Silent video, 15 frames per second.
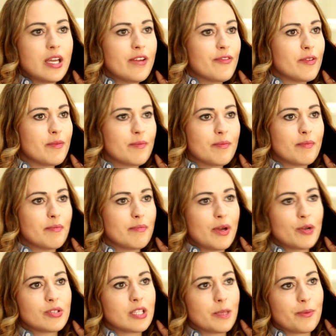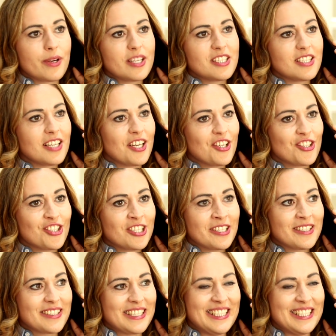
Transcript: even mostly British.